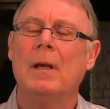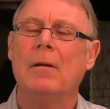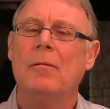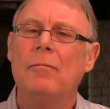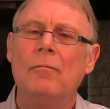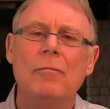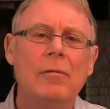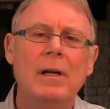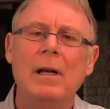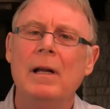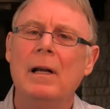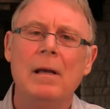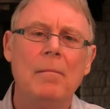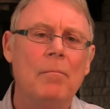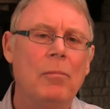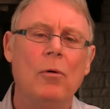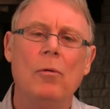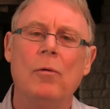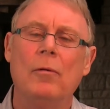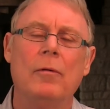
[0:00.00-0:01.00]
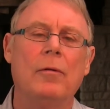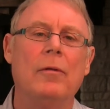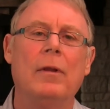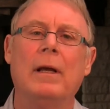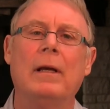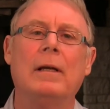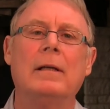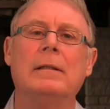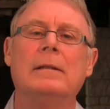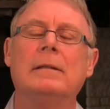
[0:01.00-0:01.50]
Really important
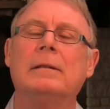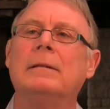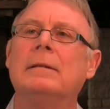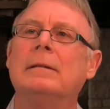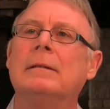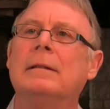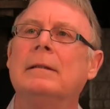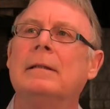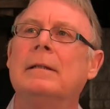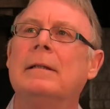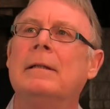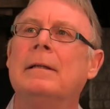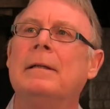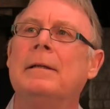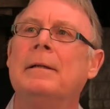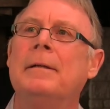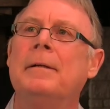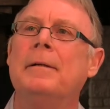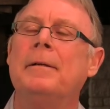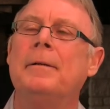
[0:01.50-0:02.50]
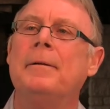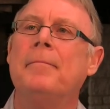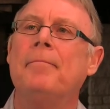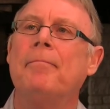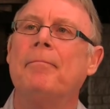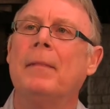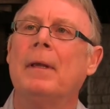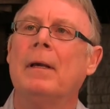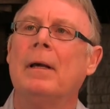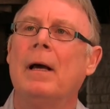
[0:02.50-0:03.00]
things.
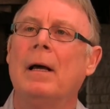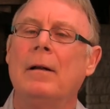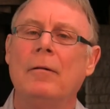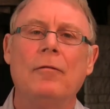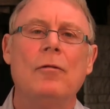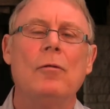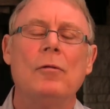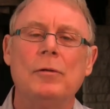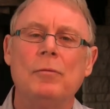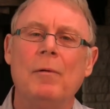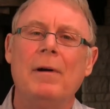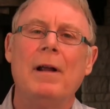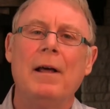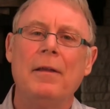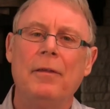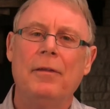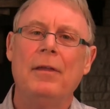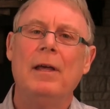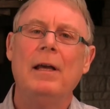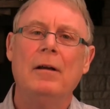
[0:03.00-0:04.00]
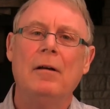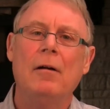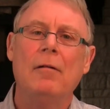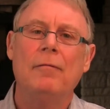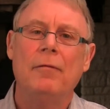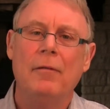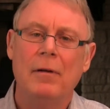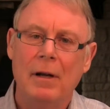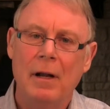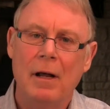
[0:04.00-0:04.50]
And of course, when I think
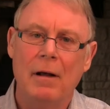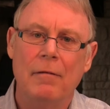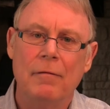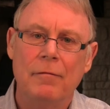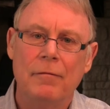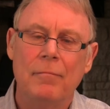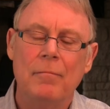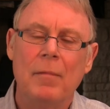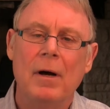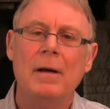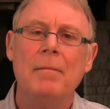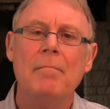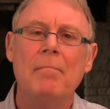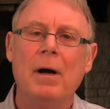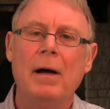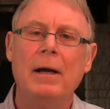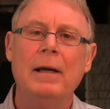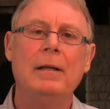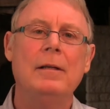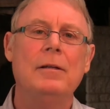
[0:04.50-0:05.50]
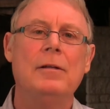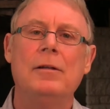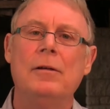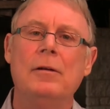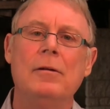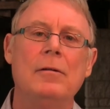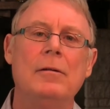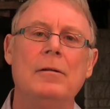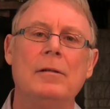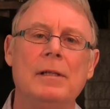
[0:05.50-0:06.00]
of love, my mind
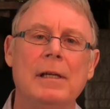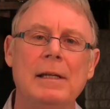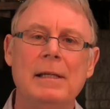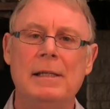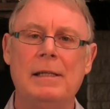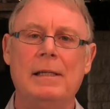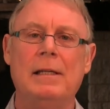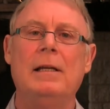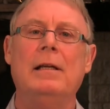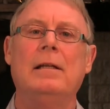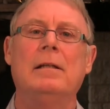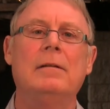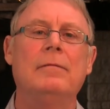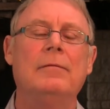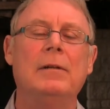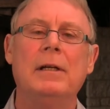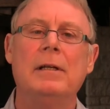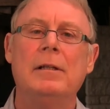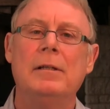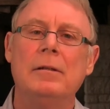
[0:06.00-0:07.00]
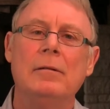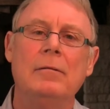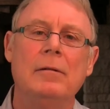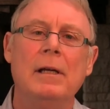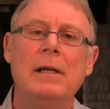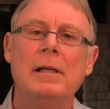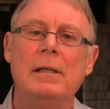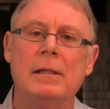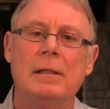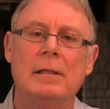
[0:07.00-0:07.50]
turns instinctively to
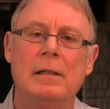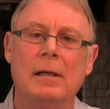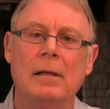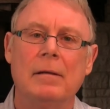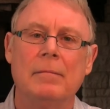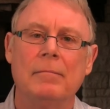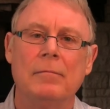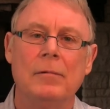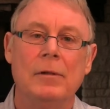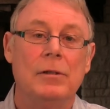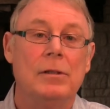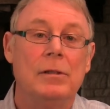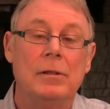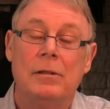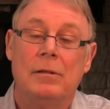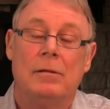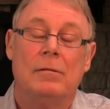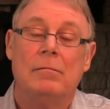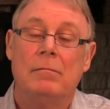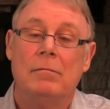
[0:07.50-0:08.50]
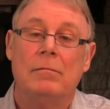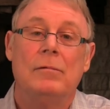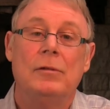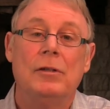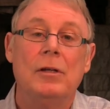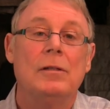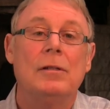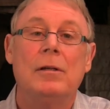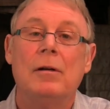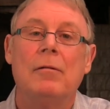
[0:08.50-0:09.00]
Easter, which is
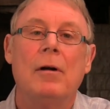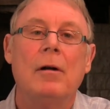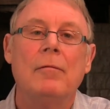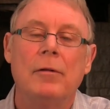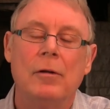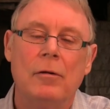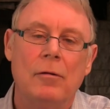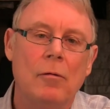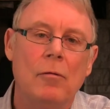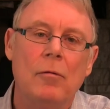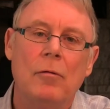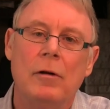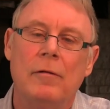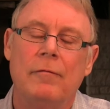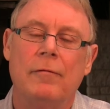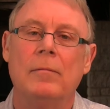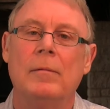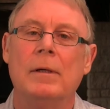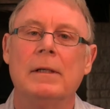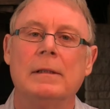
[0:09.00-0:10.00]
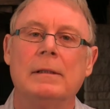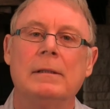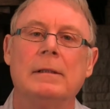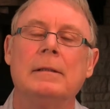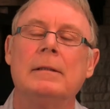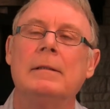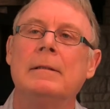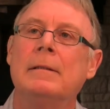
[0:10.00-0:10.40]
just around the corner from us.